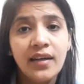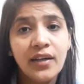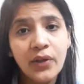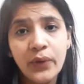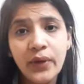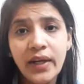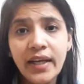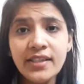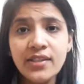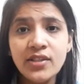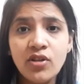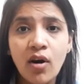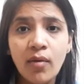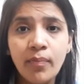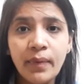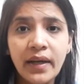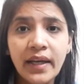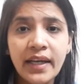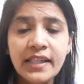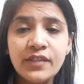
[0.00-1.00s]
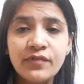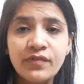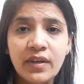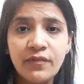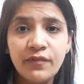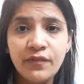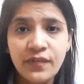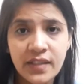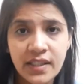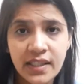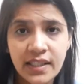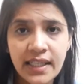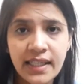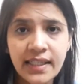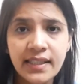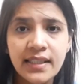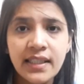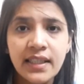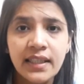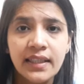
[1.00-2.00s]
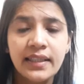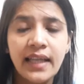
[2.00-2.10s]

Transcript: Today's topic is from physics,